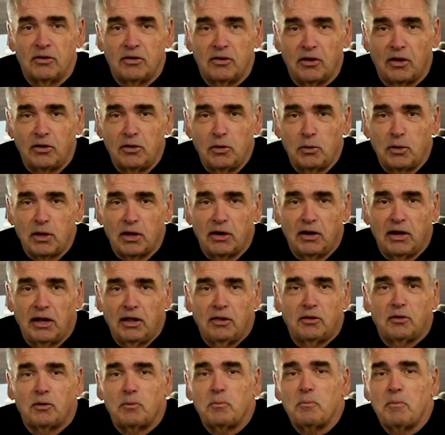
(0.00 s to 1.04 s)
Now, you can
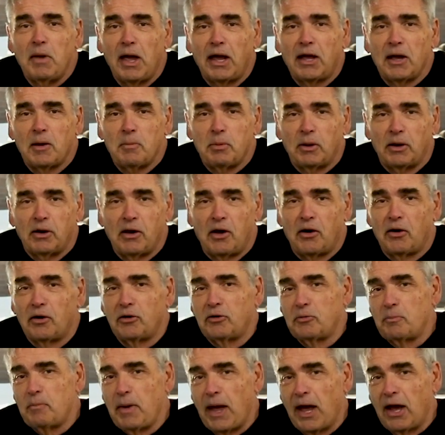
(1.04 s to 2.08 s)
either make up a
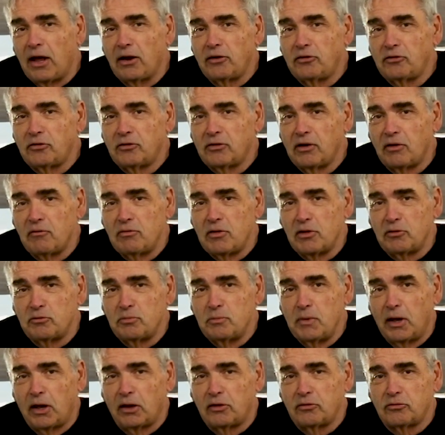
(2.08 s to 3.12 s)
large batch of this
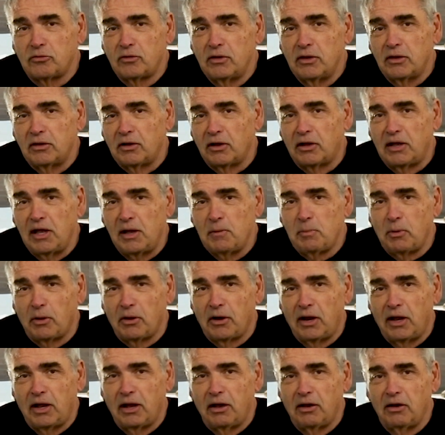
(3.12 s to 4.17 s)
mix to keep on
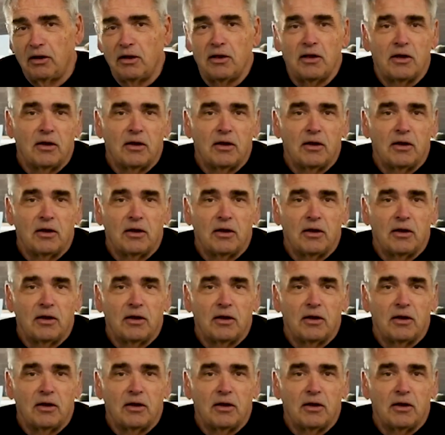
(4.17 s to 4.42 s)
hand,